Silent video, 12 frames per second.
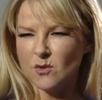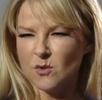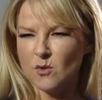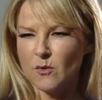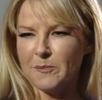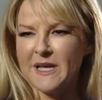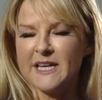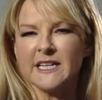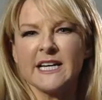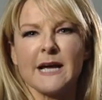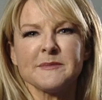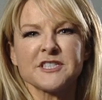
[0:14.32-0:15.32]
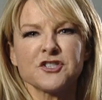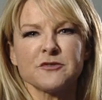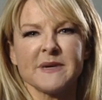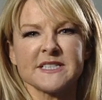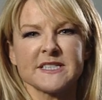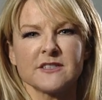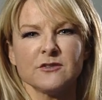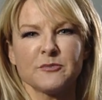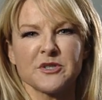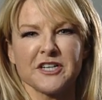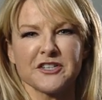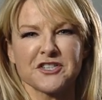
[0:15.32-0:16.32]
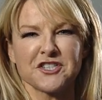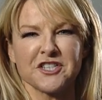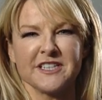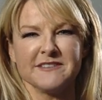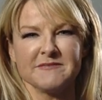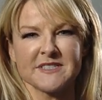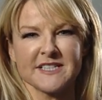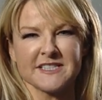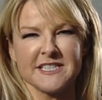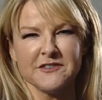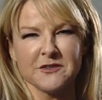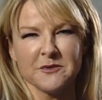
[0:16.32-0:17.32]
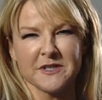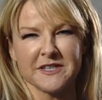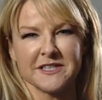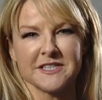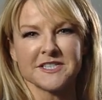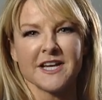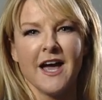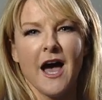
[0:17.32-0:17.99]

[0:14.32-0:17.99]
Oh, being in an amateur dramatical production, is that even a word?